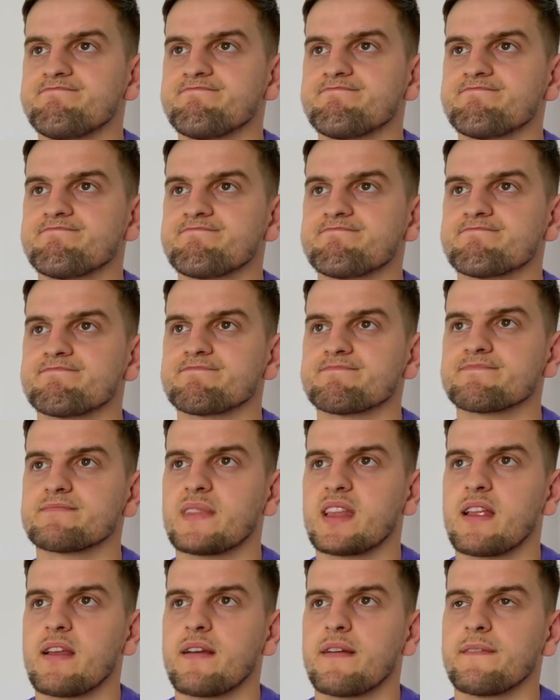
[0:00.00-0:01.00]

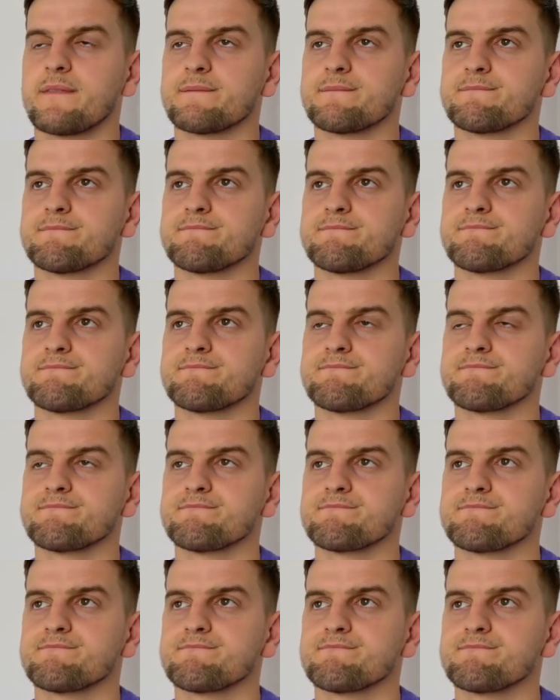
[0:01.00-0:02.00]

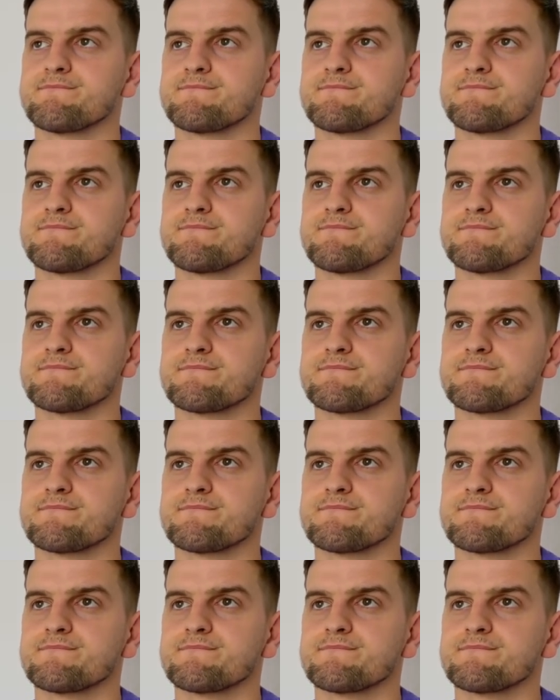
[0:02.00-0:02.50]
[no speech]